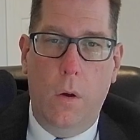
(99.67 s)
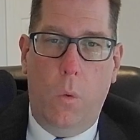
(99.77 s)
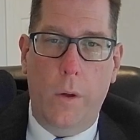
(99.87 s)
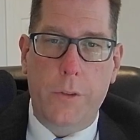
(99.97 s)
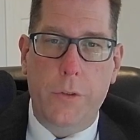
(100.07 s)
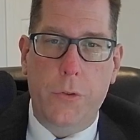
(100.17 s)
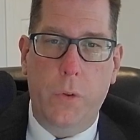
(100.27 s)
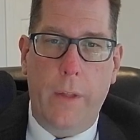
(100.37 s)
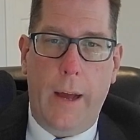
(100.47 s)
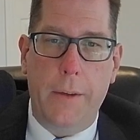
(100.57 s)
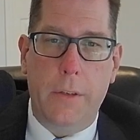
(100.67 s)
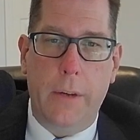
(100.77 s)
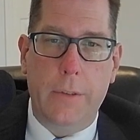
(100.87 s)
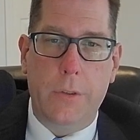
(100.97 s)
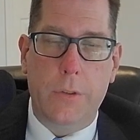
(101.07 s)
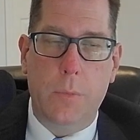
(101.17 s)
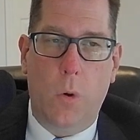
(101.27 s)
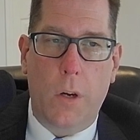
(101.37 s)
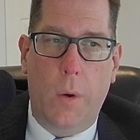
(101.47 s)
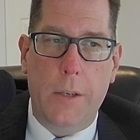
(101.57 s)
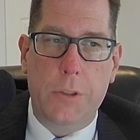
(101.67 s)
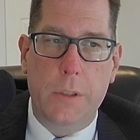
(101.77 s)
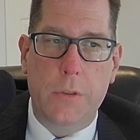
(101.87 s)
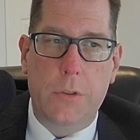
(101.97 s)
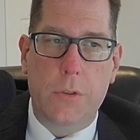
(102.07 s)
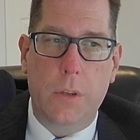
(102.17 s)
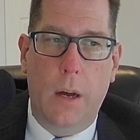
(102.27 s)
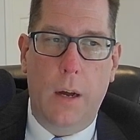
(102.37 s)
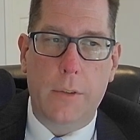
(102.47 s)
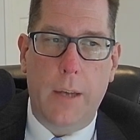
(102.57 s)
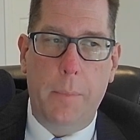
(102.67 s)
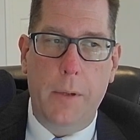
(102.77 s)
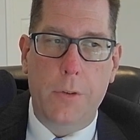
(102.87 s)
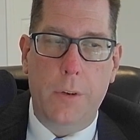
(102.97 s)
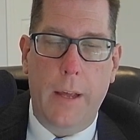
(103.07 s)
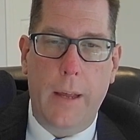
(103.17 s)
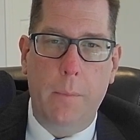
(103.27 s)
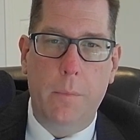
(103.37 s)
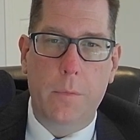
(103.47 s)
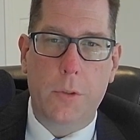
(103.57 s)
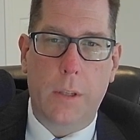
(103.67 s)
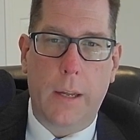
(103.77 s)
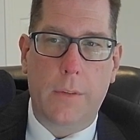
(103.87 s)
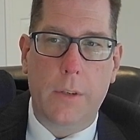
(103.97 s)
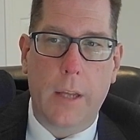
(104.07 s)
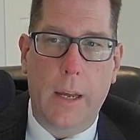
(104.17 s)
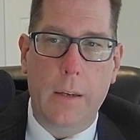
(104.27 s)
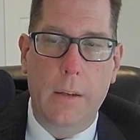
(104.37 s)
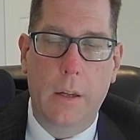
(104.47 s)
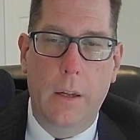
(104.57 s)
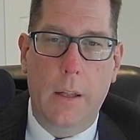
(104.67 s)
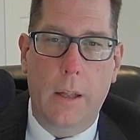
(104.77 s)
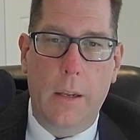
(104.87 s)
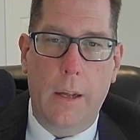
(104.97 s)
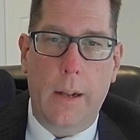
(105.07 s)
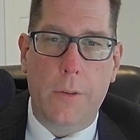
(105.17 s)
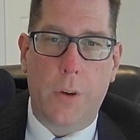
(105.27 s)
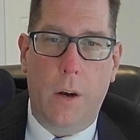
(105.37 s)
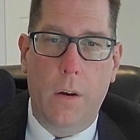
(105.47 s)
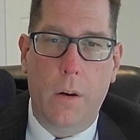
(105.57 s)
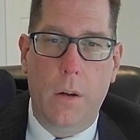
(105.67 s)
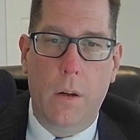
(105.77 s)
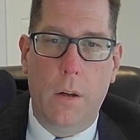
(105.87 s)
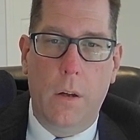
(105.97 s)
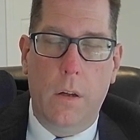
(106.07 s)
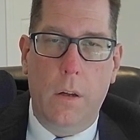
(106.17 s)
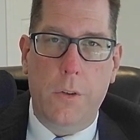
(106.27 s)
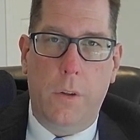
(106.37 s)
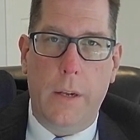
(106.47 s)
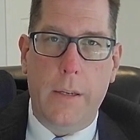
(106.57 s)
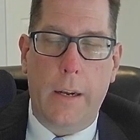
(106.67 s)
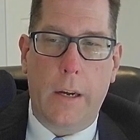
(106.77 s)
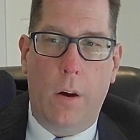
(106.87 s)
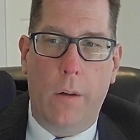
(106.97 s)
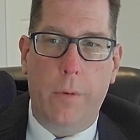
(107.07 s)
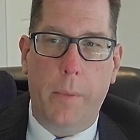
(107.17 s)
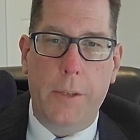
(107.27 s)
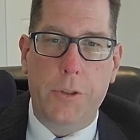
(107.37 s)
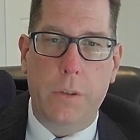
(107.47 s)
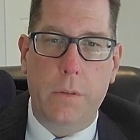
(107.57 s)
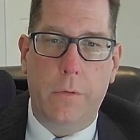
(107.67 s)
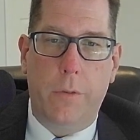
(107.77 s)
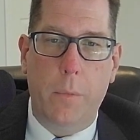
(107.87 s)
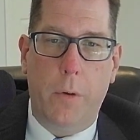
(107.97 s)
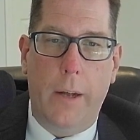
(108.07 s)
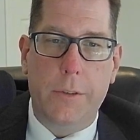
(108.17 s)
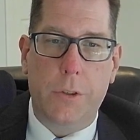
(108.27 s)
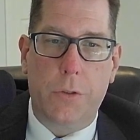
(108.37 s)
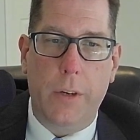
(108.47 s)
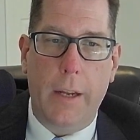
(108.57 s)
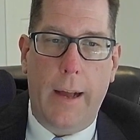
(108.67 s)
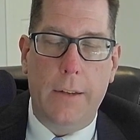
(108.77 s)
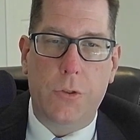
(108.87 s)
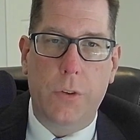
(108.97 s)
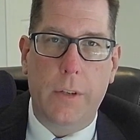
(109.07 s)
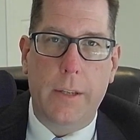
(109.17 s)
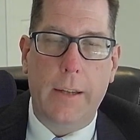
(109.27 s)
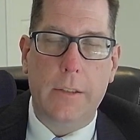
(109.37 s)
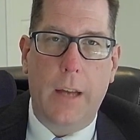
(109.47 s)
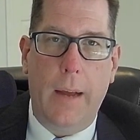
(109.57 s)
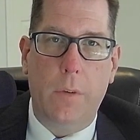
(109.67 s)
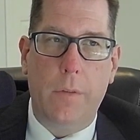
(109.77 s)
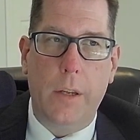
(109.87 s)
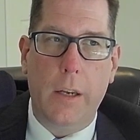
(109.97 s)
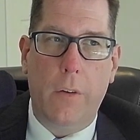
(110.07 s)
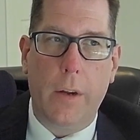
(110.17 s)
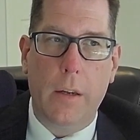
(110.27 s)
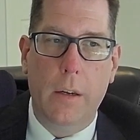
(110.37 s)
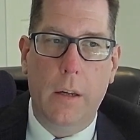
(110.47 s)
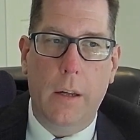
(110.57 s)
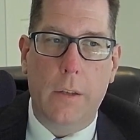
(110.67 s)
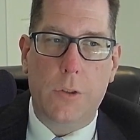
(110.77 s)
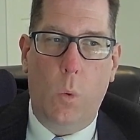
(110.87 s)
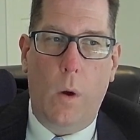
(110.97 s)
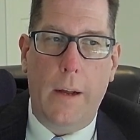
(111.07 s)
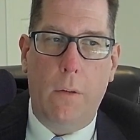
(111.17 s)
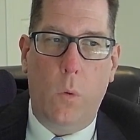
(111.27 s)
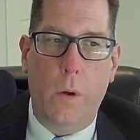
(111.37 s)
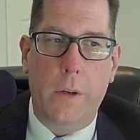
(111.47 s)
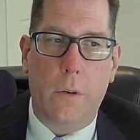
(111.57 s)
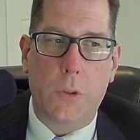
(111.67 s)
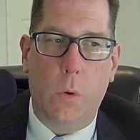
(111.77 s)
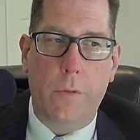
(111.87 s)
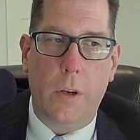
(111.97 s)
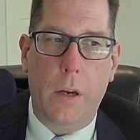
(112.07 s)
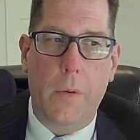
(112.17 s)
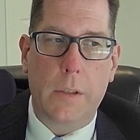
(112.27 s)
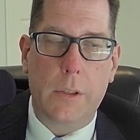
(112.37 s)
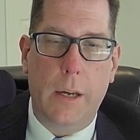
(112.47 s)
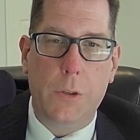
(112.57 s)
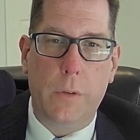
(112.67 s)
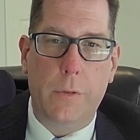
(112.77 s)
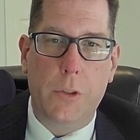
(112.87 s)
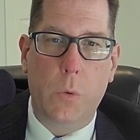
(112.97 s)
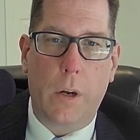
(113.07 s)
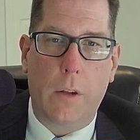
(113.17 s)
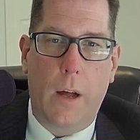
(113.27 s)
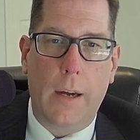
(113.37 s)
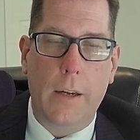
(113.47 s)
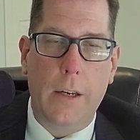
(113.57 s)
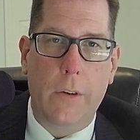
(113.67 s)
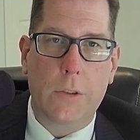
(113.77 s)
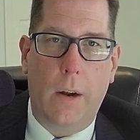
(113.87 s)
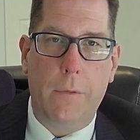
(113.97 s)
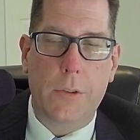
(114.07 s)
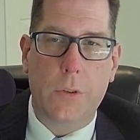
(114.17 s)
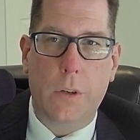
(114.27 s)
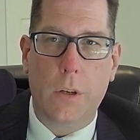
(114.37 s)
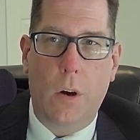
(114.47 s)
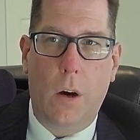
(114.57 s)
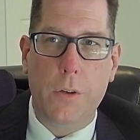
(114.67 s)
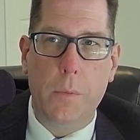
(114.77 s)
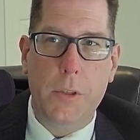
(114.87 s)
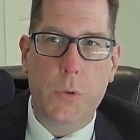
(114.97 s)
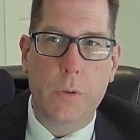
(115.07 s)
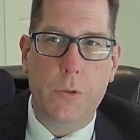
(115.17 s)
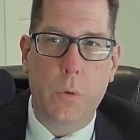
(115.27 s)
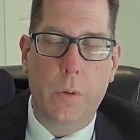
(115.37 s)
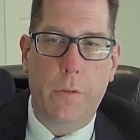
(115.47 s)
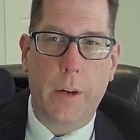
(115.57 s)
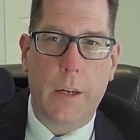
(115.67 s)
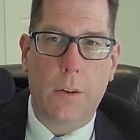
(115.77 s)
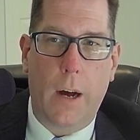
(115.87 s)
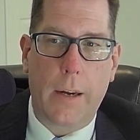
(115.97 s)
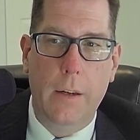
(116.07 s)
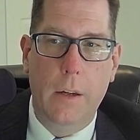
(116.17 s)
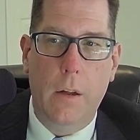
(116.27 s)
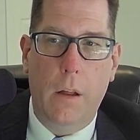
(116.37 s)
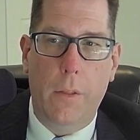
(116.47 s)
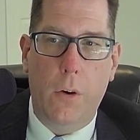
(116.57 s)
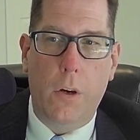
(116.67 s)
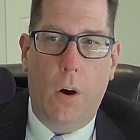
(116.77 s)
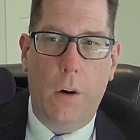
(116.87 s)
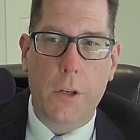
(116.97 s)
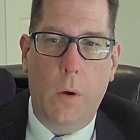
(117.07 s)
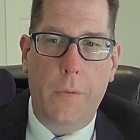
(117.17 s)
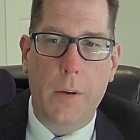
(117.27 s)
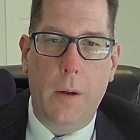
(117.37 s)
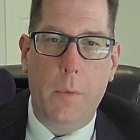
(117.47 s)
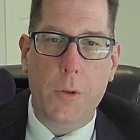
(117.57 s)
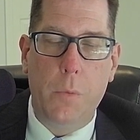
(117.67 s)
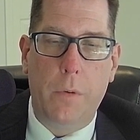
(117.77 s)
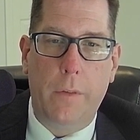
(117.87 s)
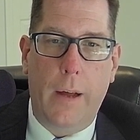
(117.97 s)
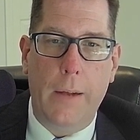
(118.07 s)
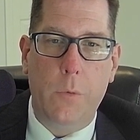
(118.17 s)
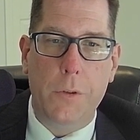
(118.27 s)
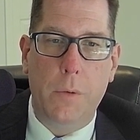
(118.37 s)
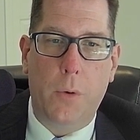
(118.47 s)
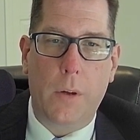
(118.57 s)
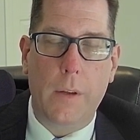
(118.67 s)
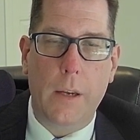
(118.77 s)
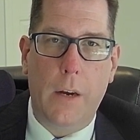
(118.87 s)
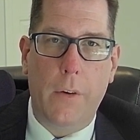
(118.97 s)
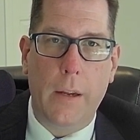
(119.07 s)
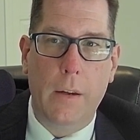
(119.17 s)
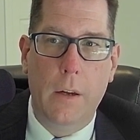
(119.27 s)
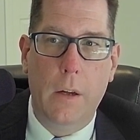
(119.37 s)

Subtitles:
Once you do that, you'll answer some more questions, type in your name, select the date, and hit Enter. You'll then get a confirmation from the registry as to the date and time of the hearing. It's a 1 hour window, so if your hearing is scheduled for 2 o'clock, a hearings officer could call you between 2 and 3 o'clock. They'll call you at the number you provide when you book the hearing.